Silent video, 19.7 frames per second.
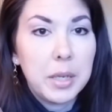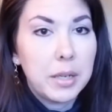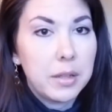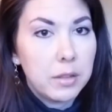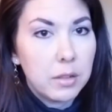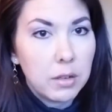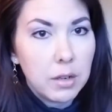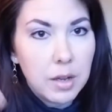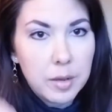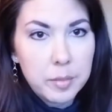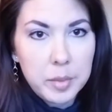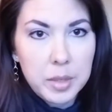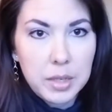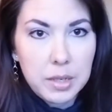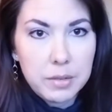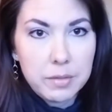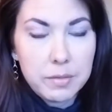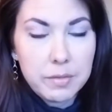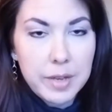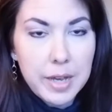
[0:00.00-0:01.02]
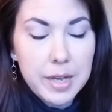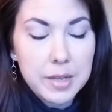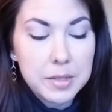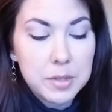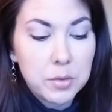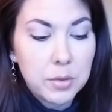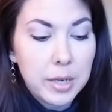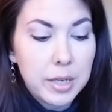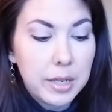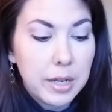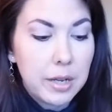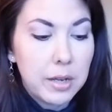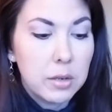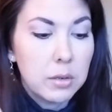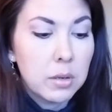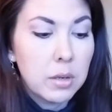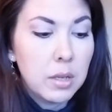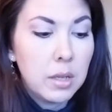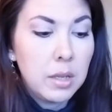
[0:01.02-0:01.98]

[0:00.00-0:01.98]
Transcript: and they're coming in fast right now.